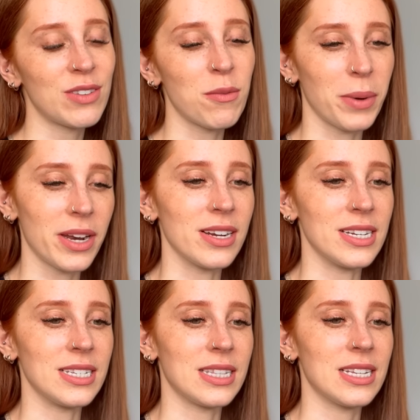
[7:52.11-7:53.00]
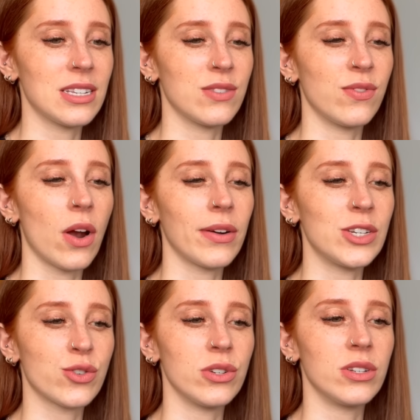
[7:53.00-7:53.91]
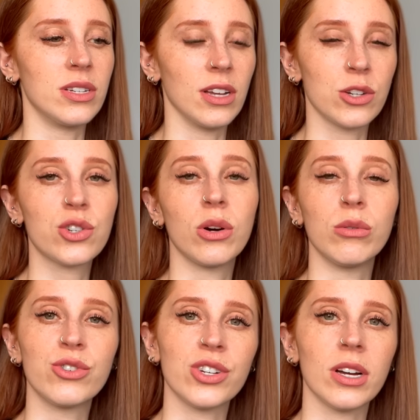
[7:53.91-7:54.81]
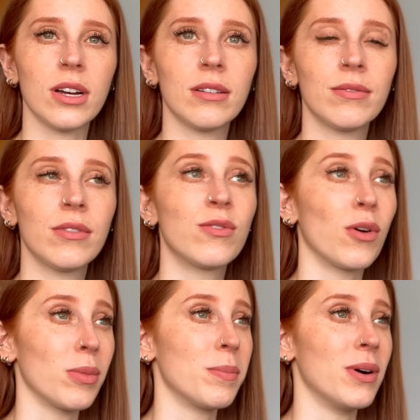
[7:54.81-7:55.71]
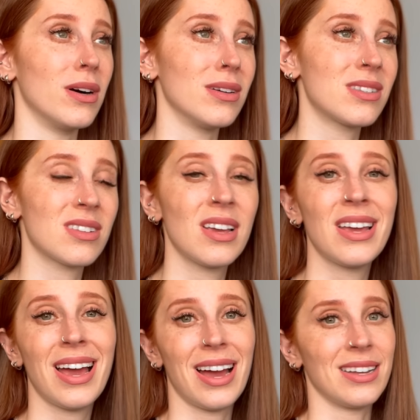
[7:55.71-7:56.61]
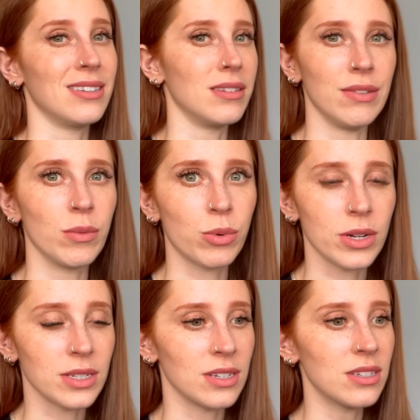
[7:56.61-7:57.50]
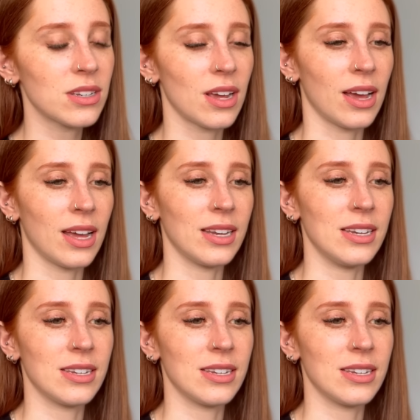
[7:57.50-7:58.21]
even better is this is very true to Dutch culture from the past and even present and